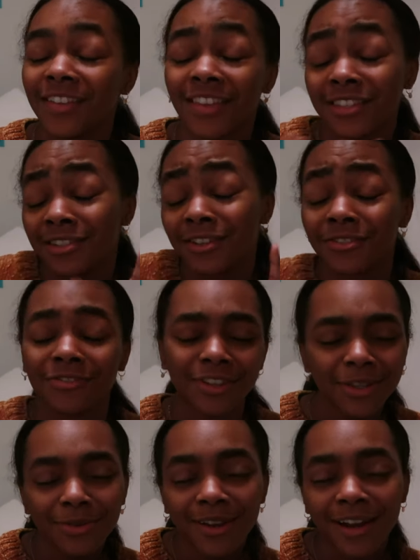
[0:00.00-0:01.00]
That sounded
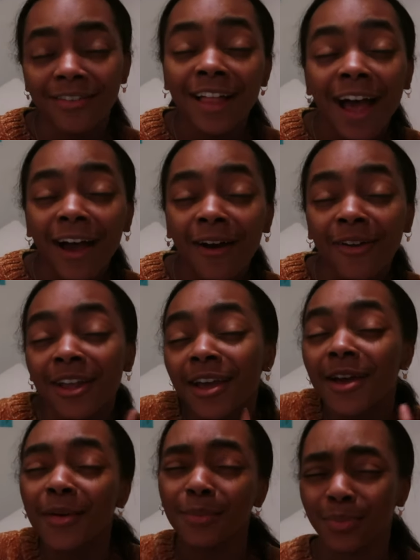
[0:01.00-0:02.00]
really weird out loud,
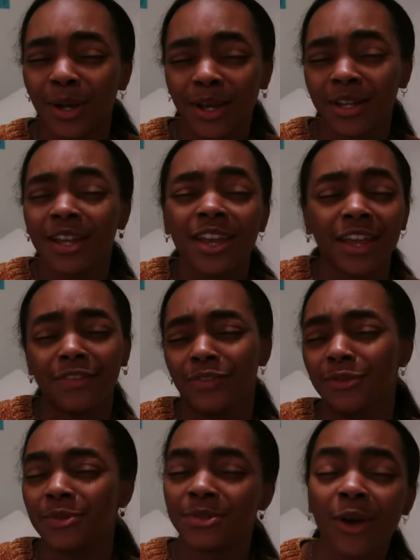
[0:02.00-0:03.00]
but if
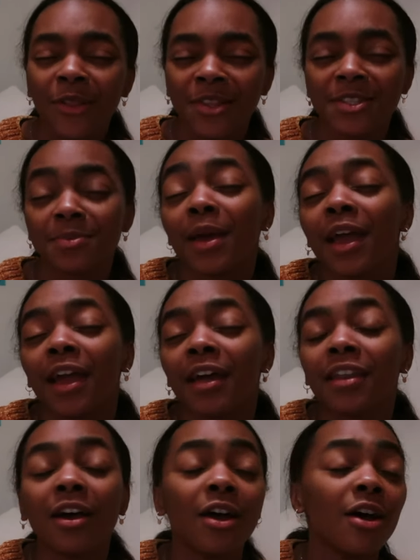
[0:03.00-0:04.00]
you saw this
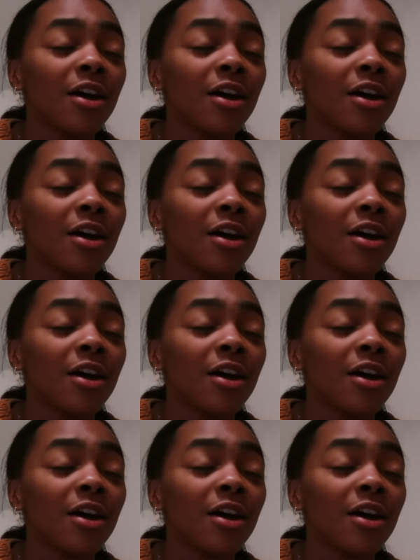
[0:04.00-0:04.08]
man,